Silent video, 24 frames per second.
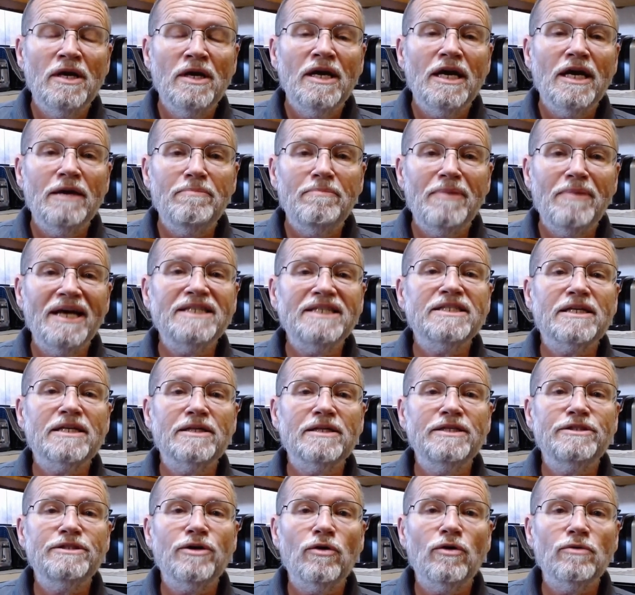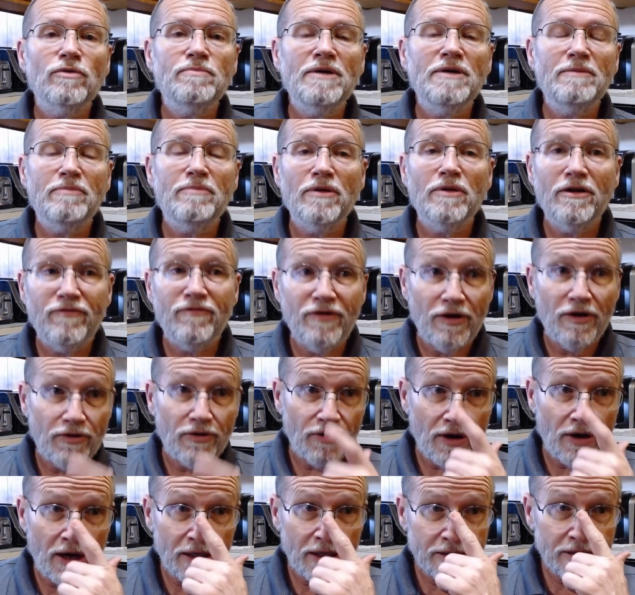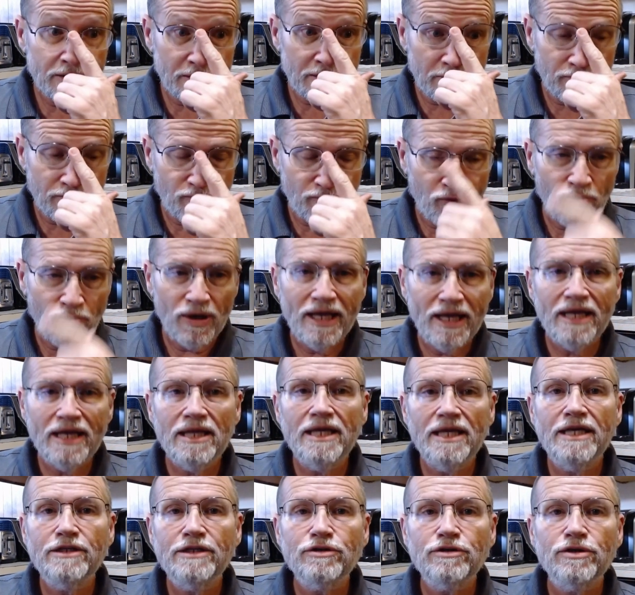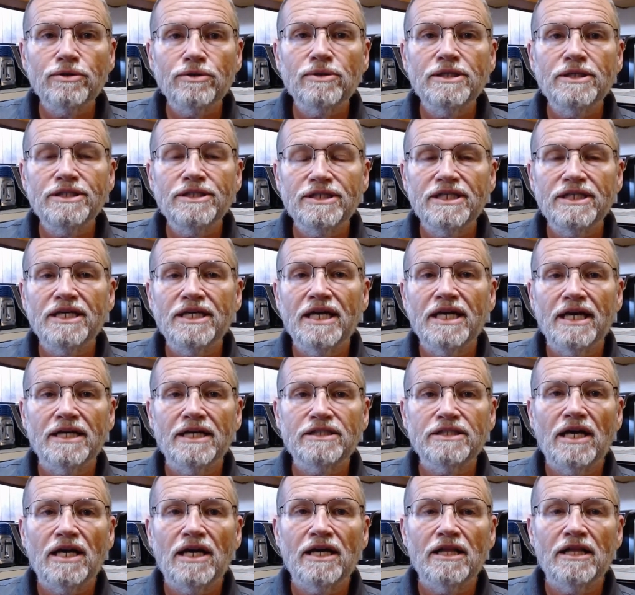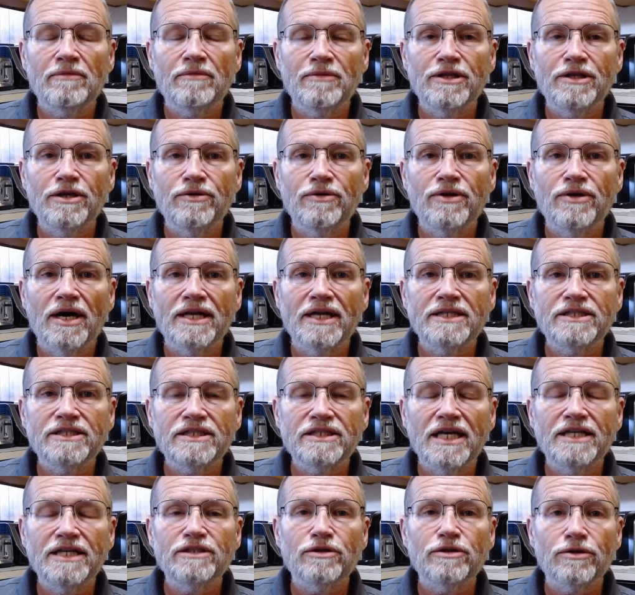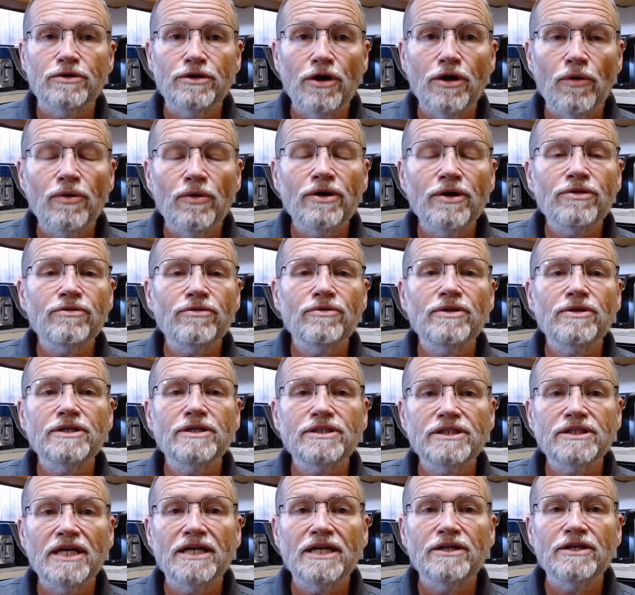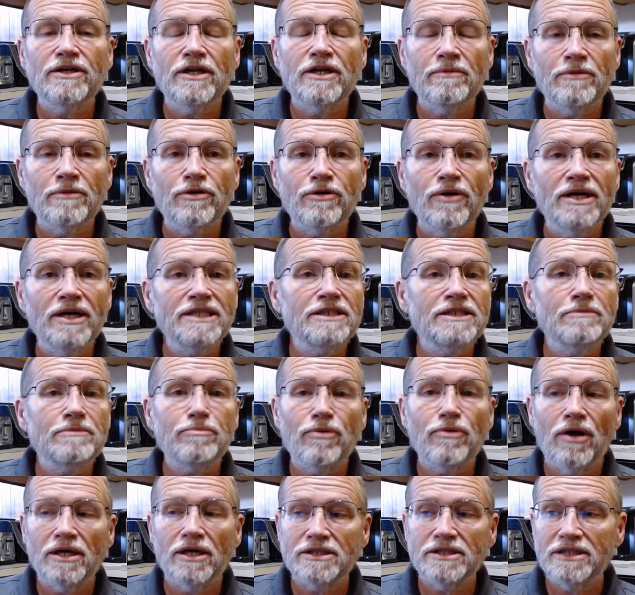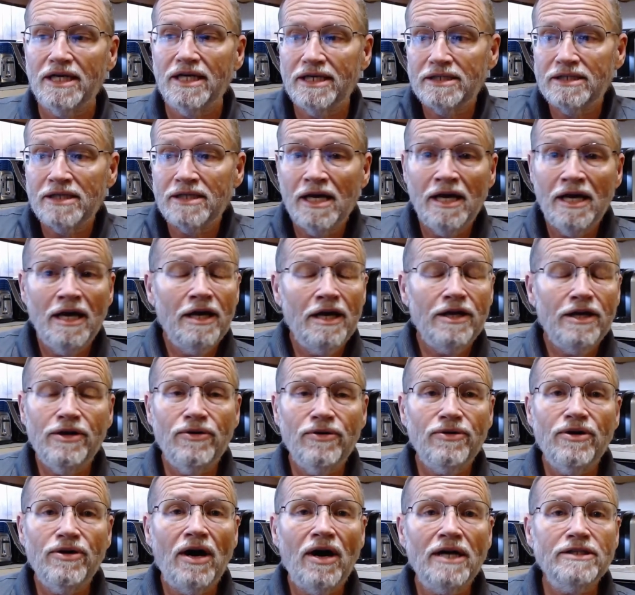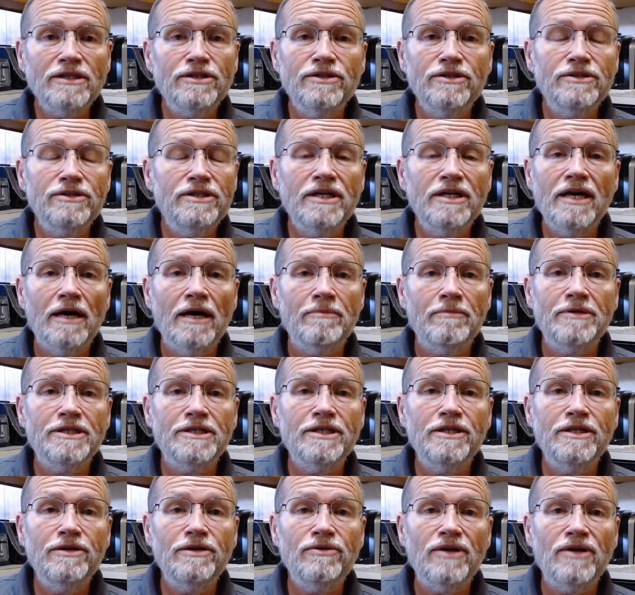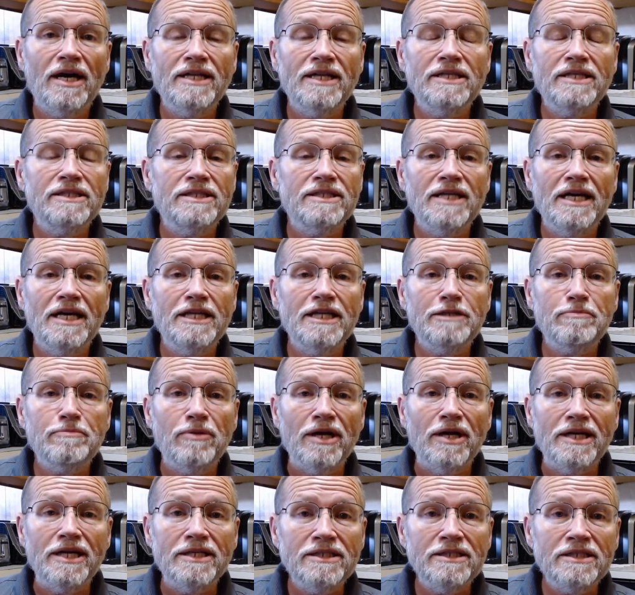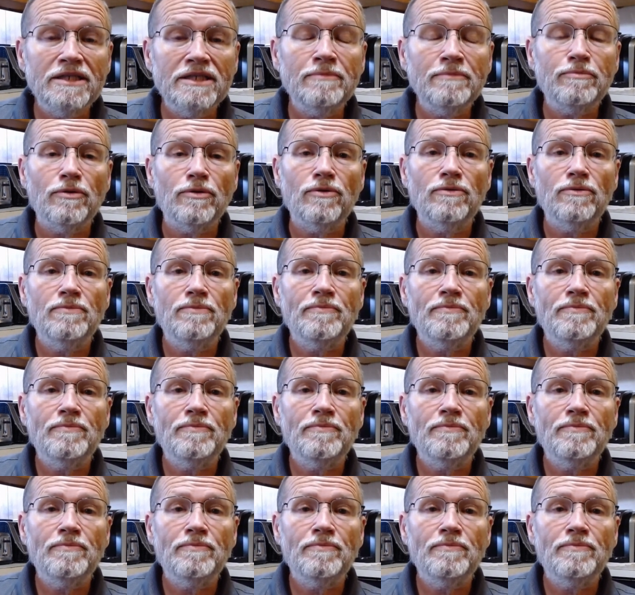He basically told people if you're not really truly seeking asylum in the United States or going through the standard immigration process, you're not good to come into the United States, plain and simple.